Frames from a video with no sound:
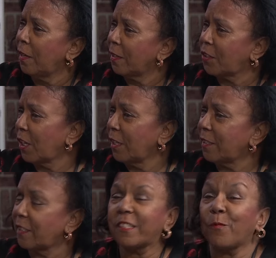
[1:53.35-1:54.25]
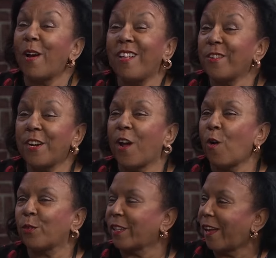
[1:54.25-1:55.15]
she says, well, you
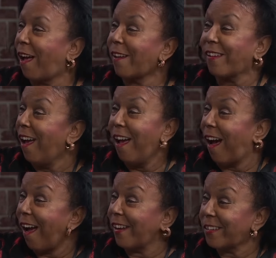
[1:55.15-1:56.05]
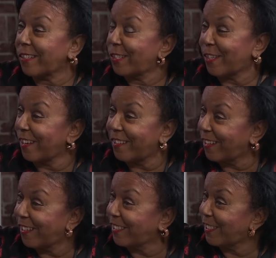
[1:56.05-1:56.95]
know, I, I just think
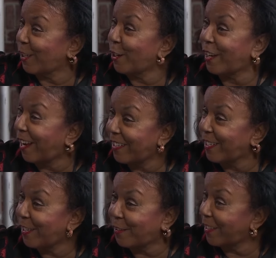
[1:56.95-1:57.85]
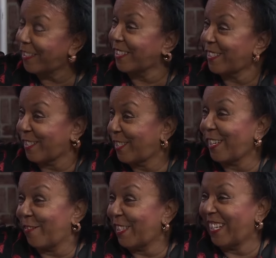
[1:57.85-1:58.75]
that it's a good idea that That's this great,
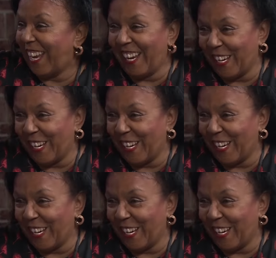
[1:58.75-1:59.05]
is even taken.